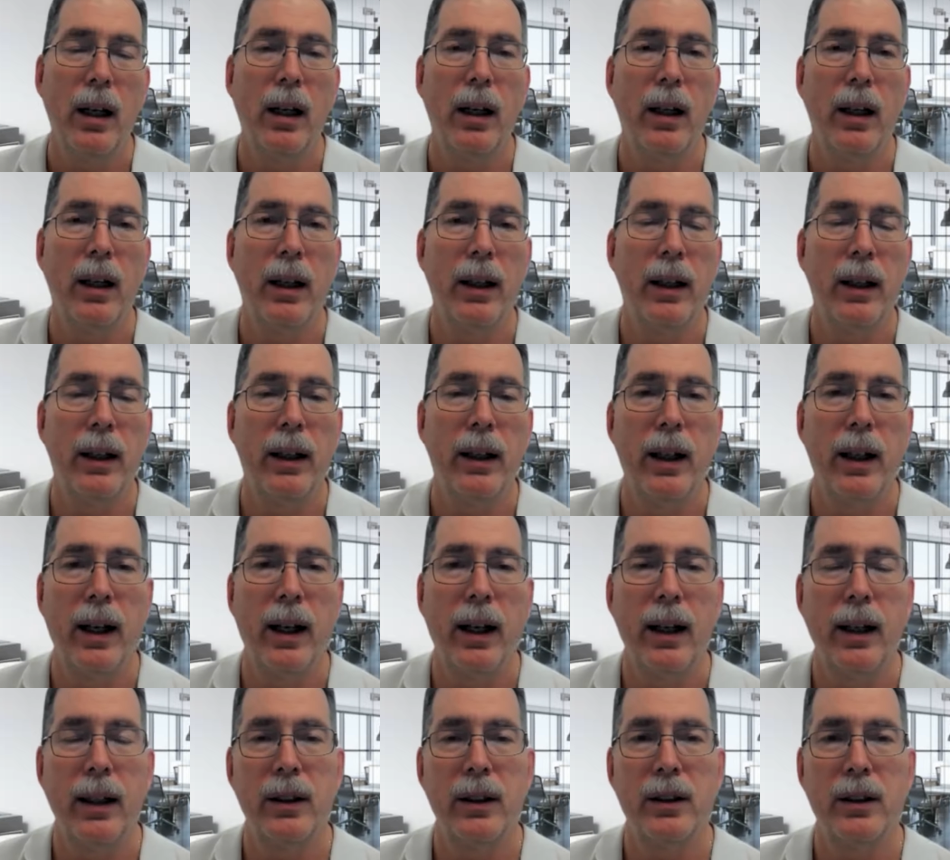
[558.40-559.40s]
It
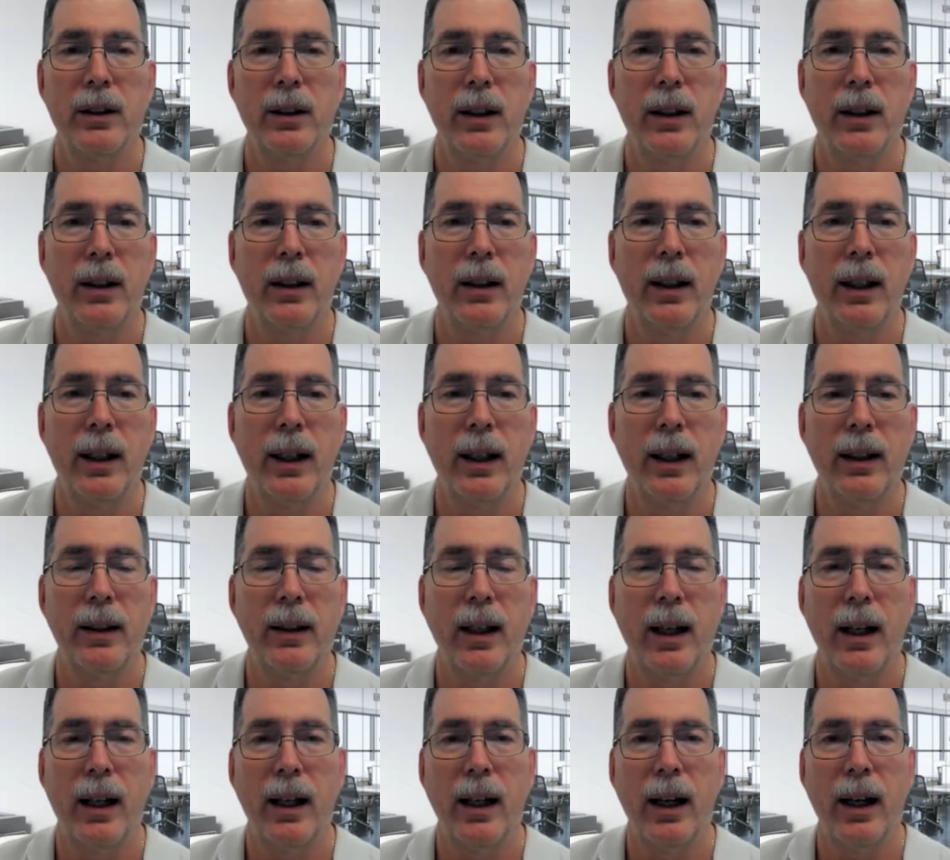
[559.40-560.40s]
has
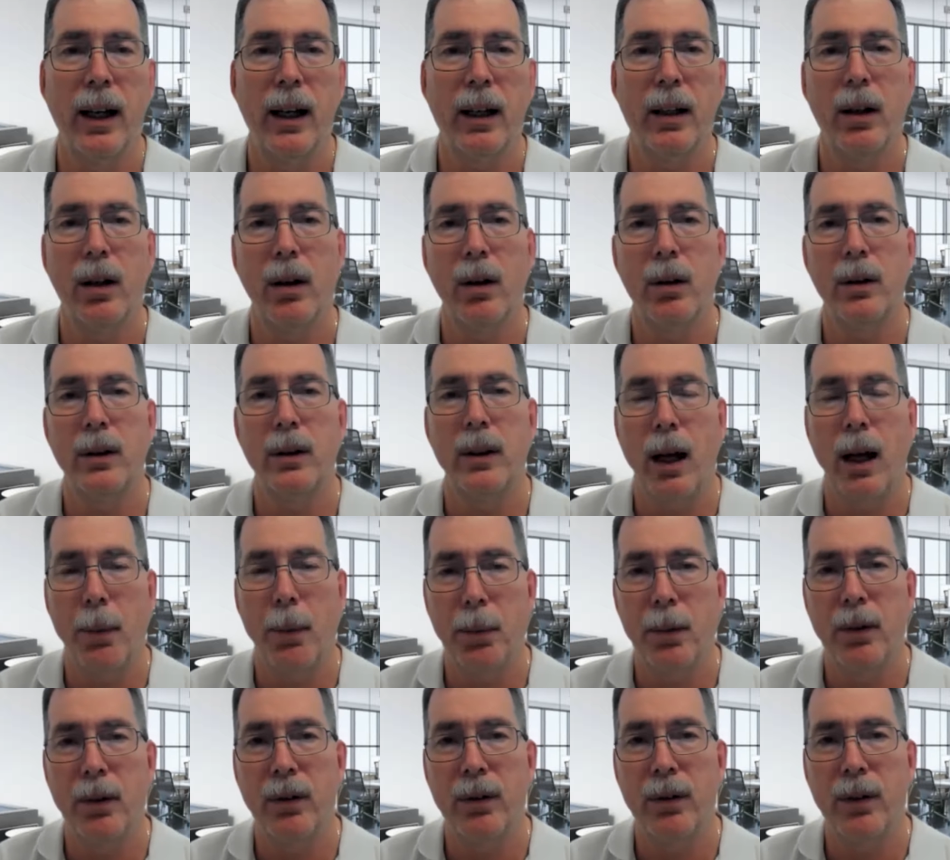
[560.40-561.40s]
anti-echo type
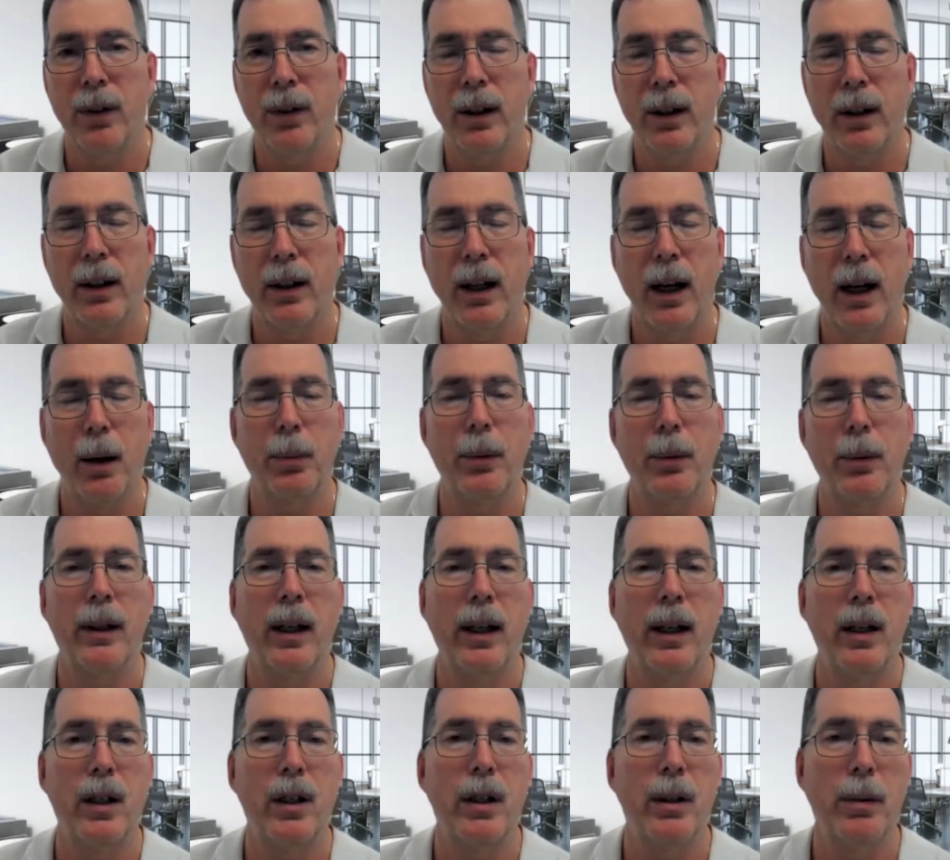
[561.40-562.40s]
of
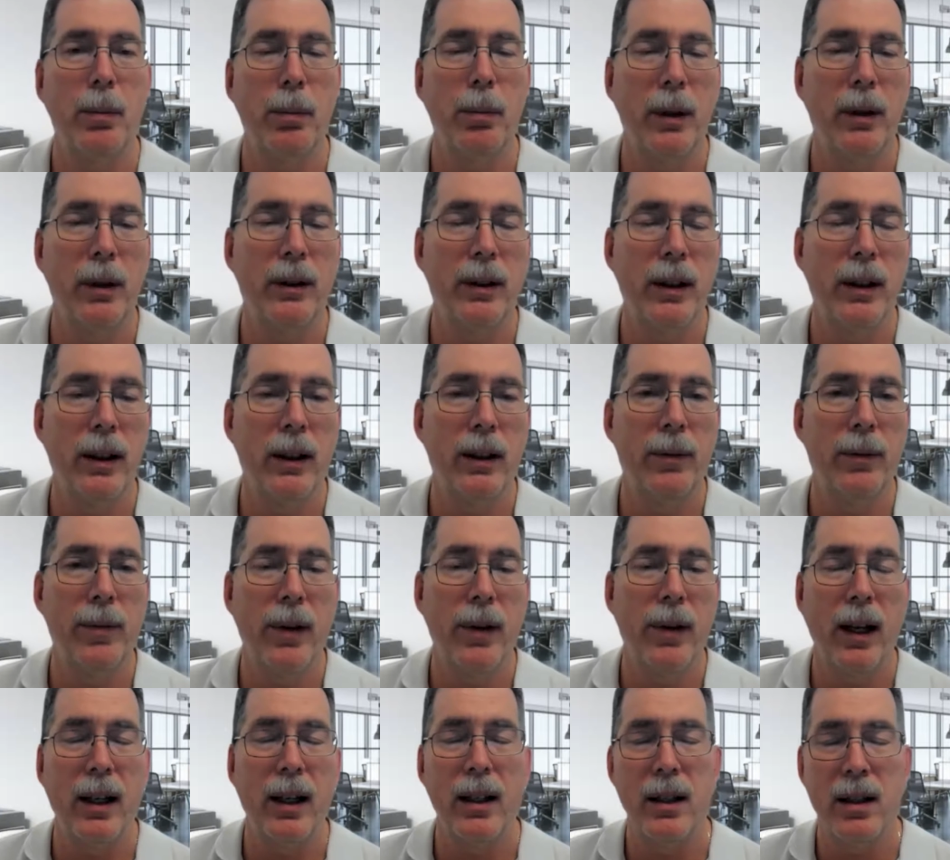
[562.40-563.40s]
application built in,
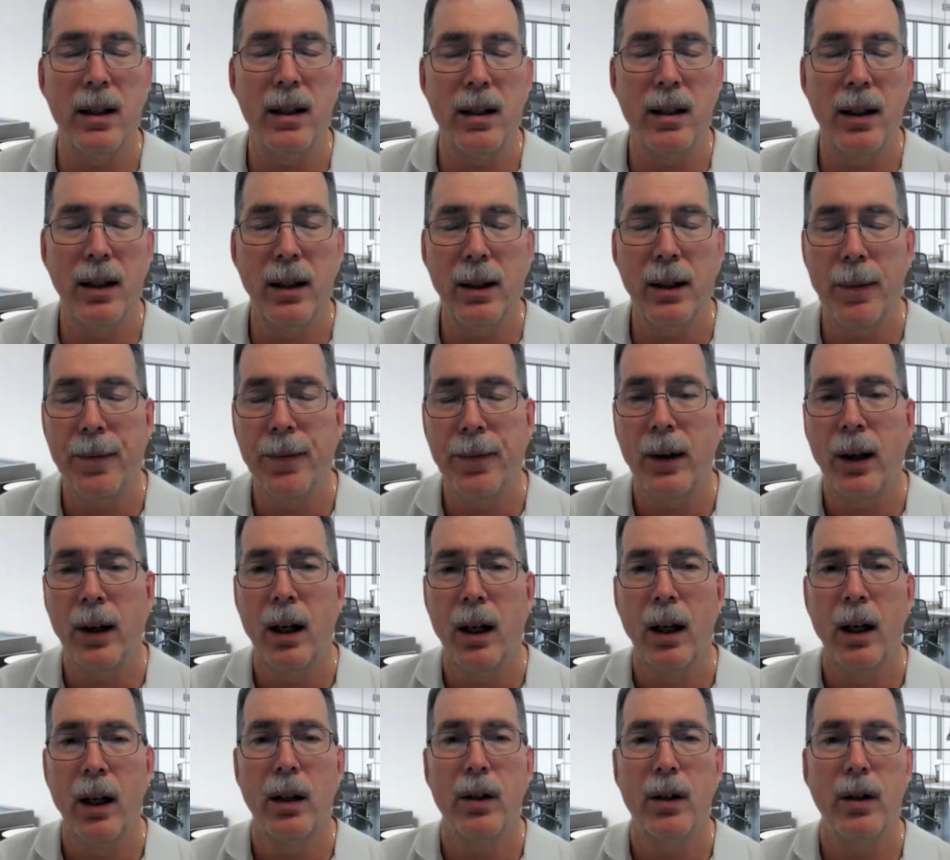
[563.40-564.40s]
AEC.
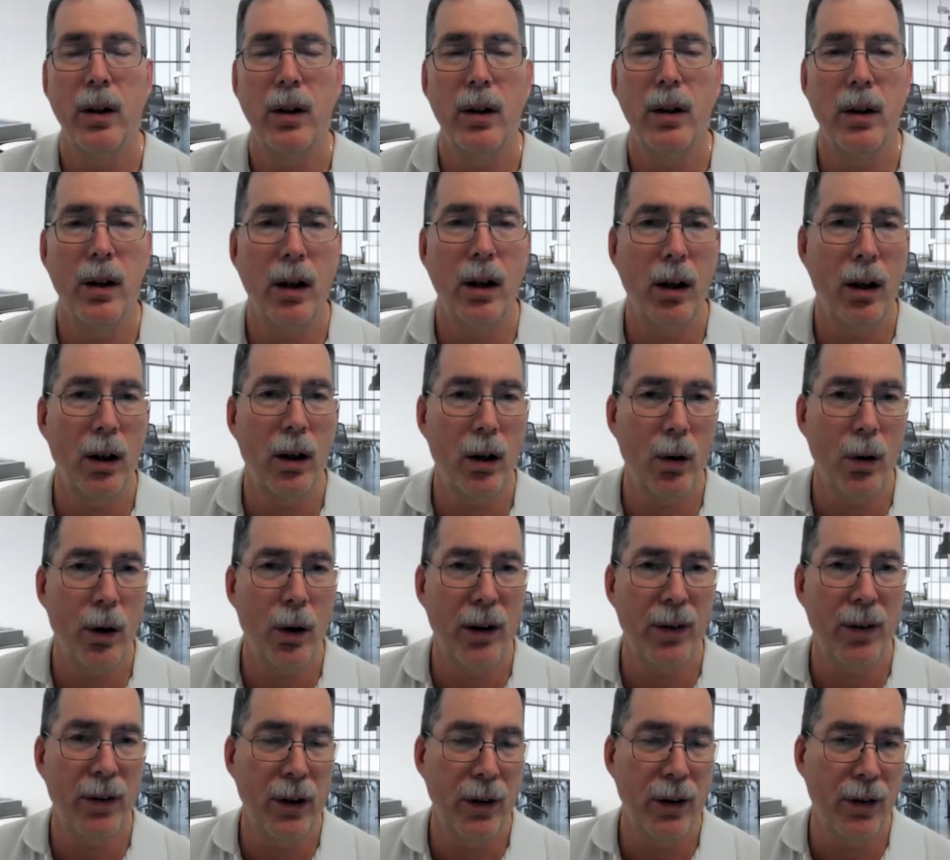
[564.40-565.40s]
So there are quite
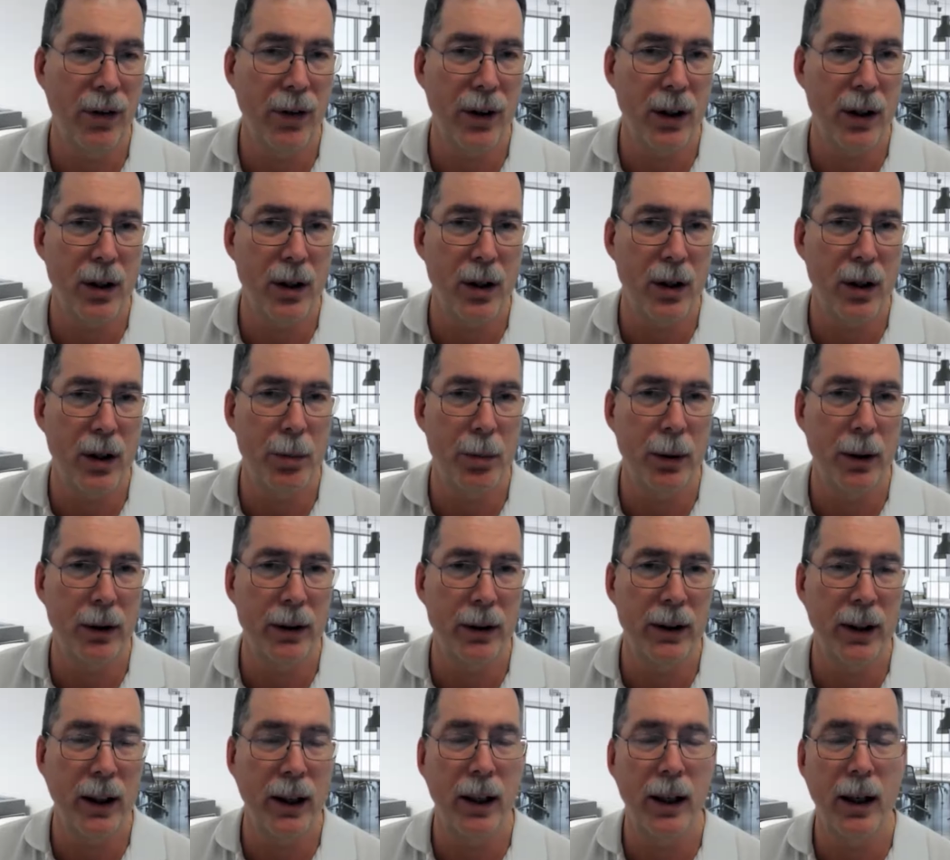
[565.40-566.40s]
a few features
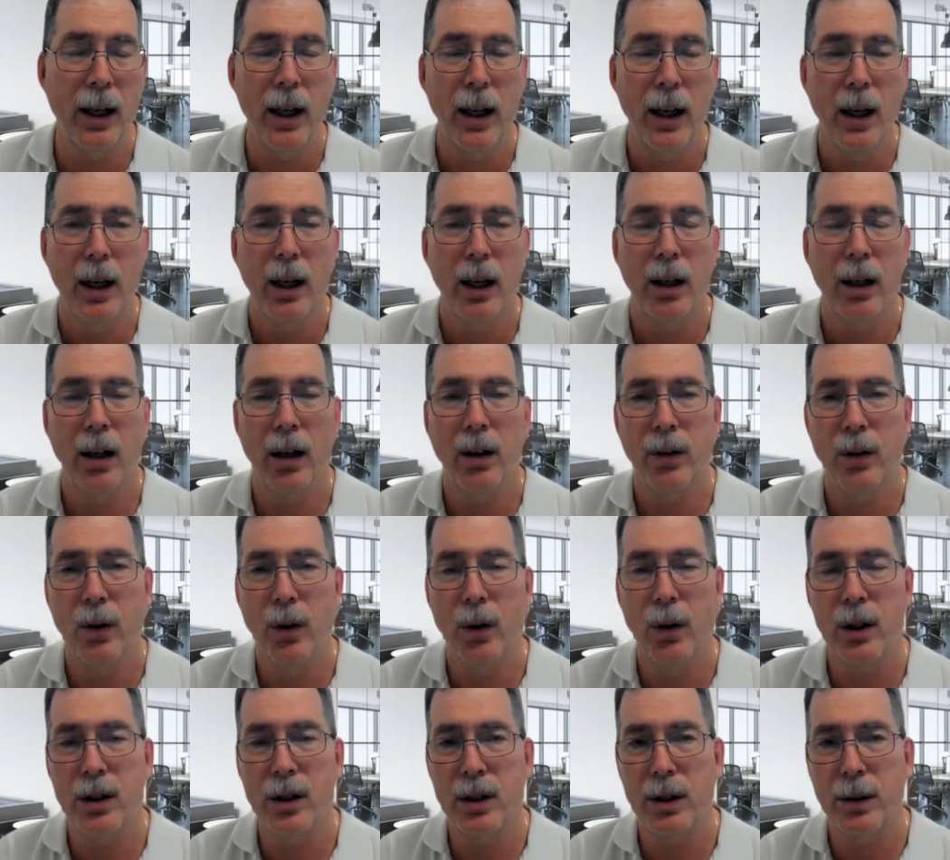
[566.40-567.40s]
built in. Now, of
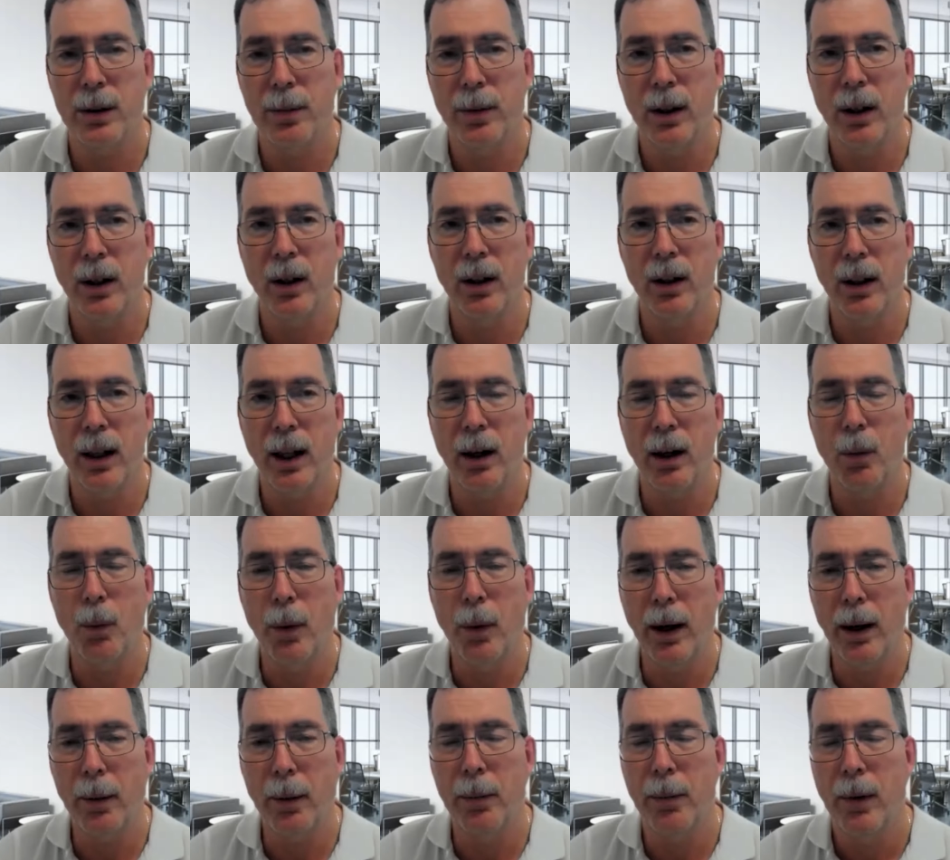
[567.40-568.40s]
course, a lot of
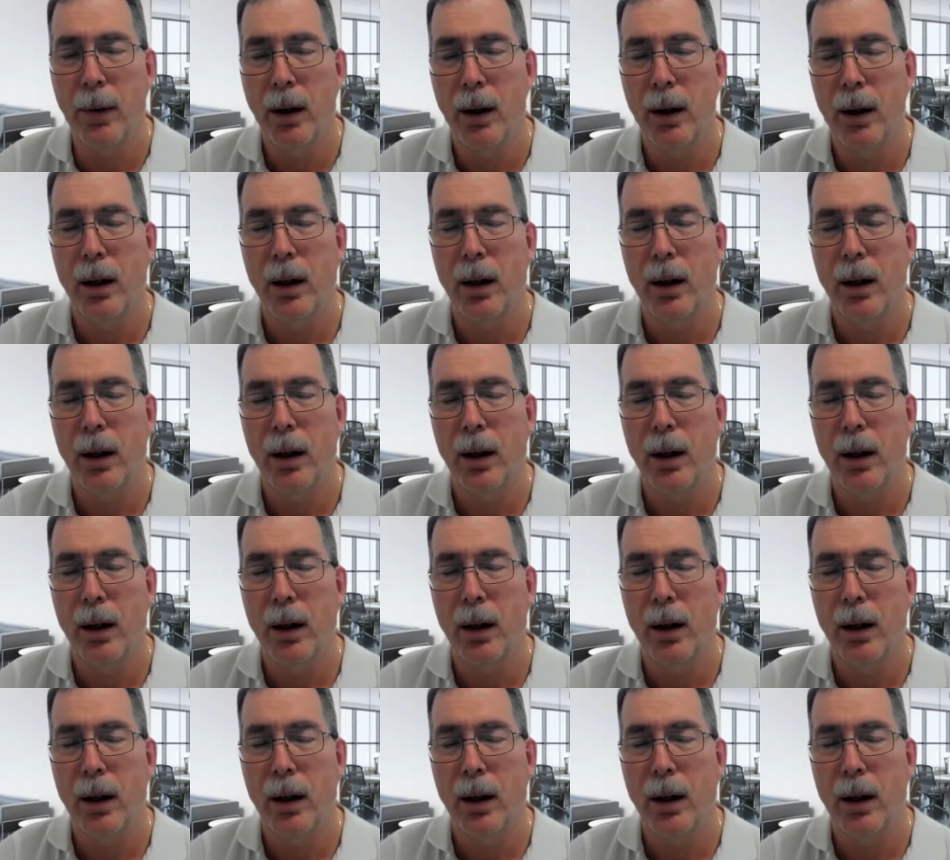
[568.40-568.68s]
web